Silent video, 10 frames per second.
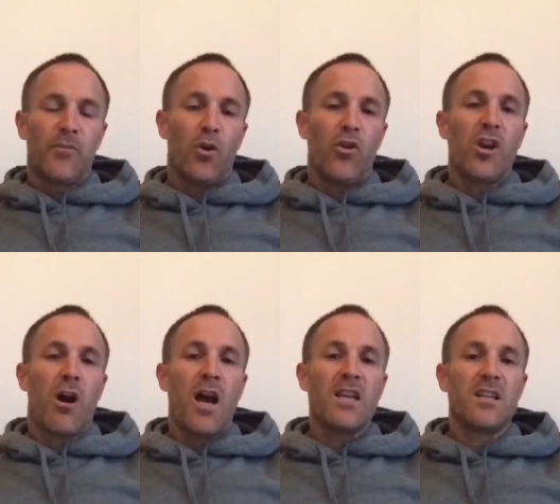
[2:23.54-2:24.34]
Other
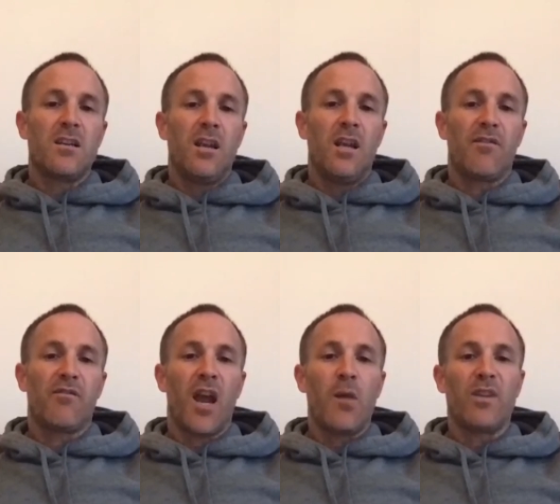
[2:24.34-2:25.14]
guys in the
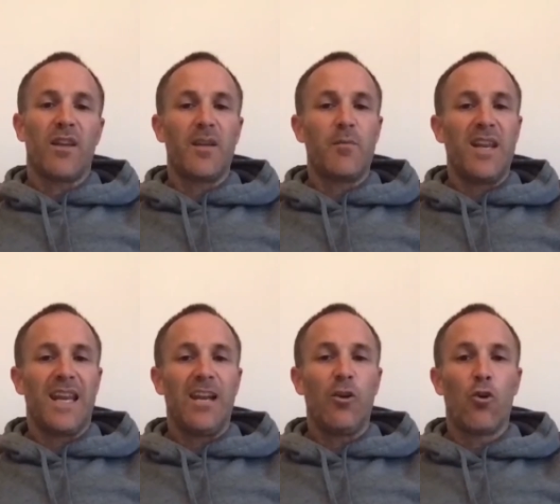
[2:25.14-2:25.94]
frame definitely be
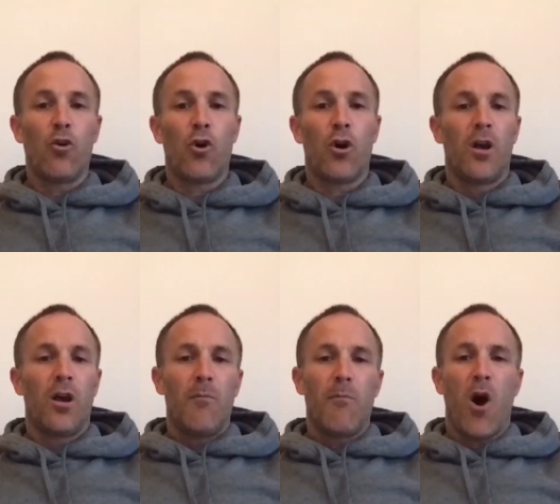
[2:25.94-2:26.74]
Nicky Law.
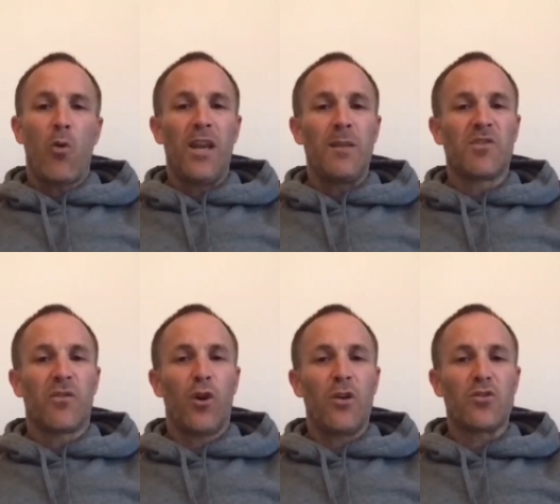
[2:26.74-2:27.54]
Mark Williams
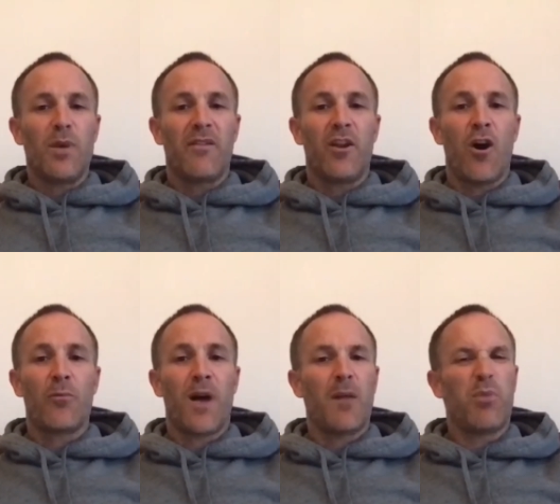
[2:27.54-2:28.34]
thought he was a bit of an
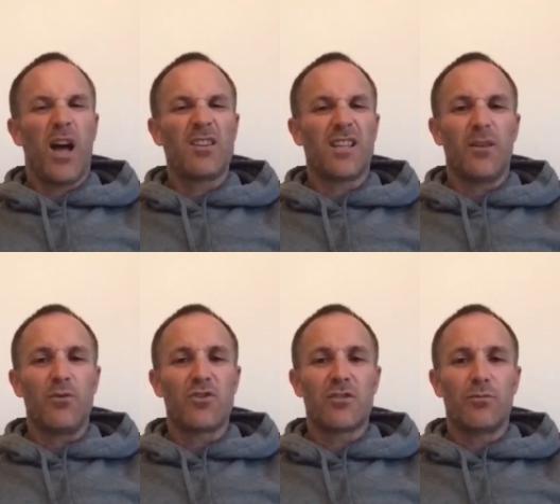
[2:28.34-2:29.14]
hard man, but actually
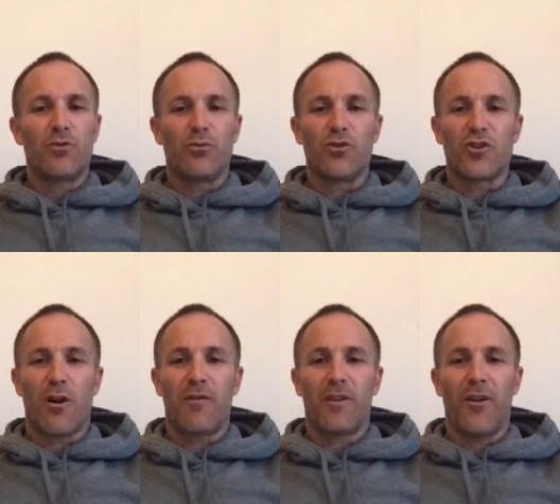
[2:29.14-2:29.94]
was
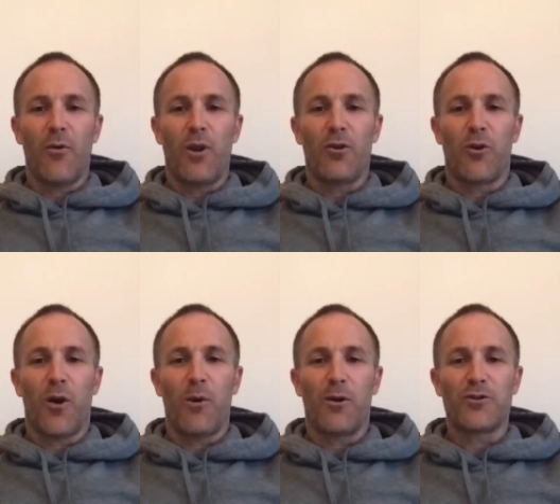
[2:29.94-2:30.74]
soft. I know Willow
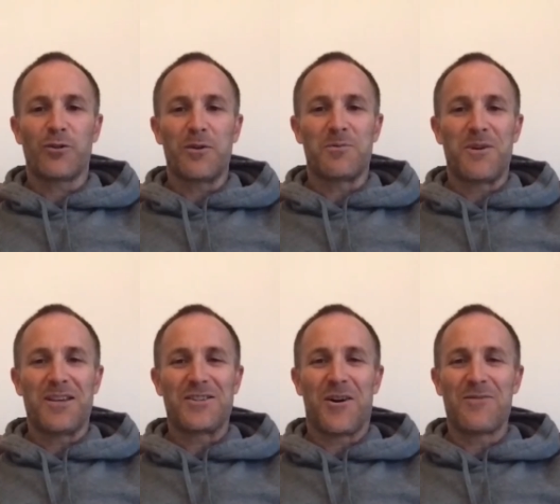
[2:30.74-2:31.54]
quite well, so he was
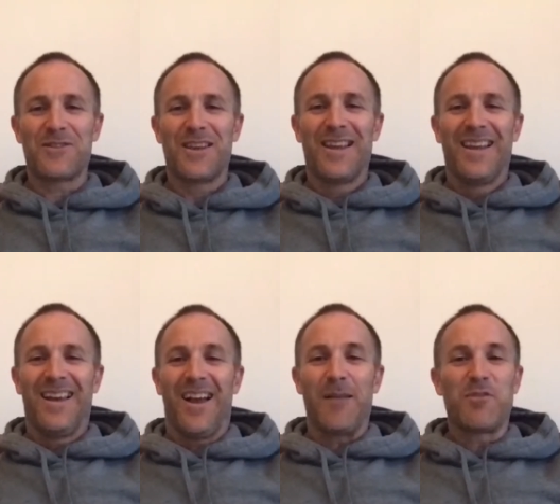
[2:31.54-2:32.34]
pretty soft.
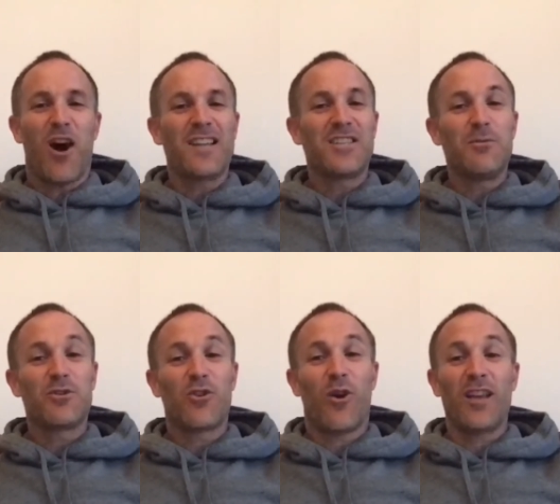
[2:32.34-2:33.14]
Dyche
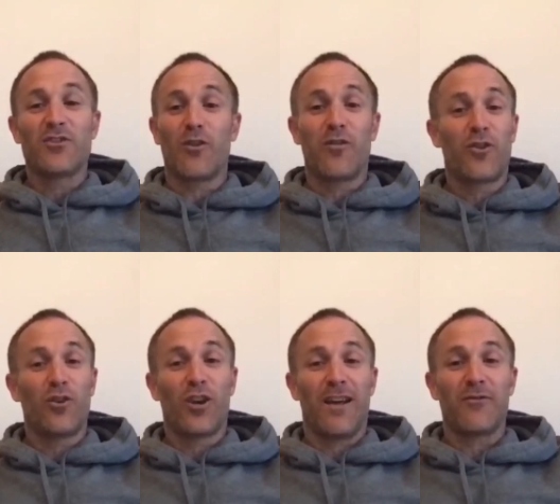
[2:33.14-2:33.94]
was quite tough, could
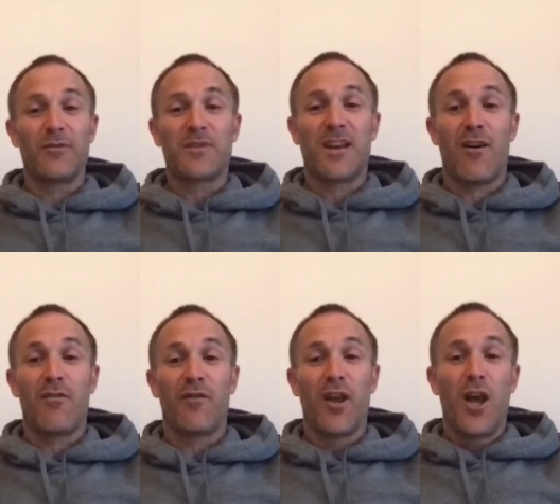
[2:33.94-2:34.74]
look after
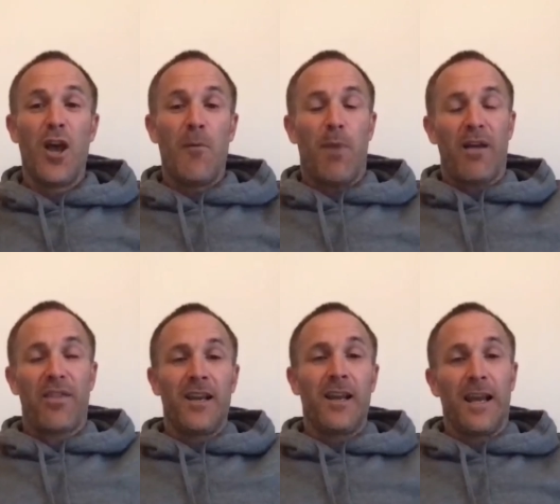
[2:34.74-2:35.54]
himself. But I
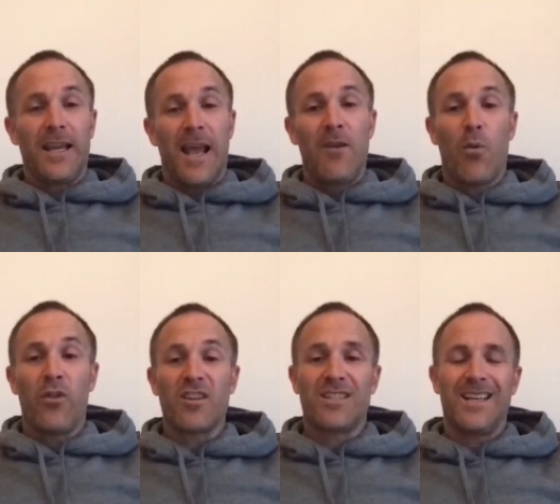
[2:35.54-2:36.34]
think again the one
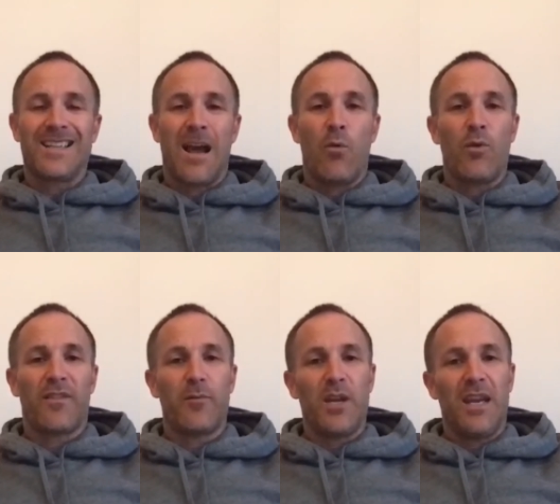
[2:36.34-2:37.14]
that sticks out it'd
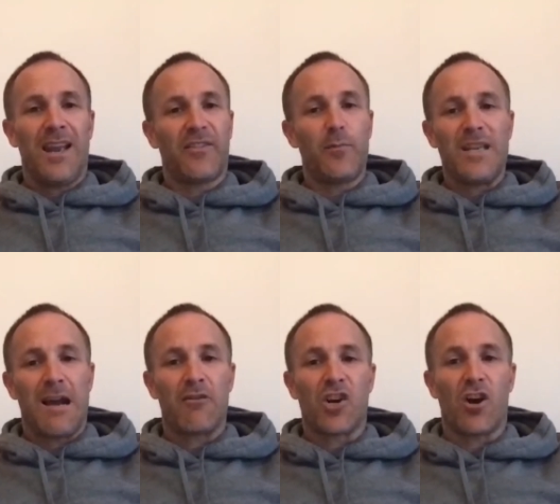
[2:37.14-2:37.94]
have to be
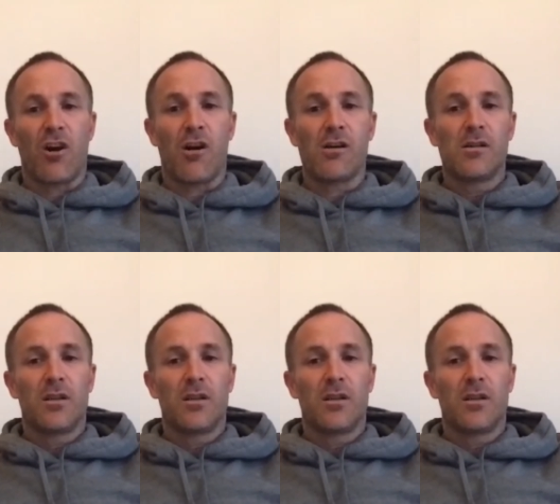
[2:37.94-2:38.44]
Darren Carr.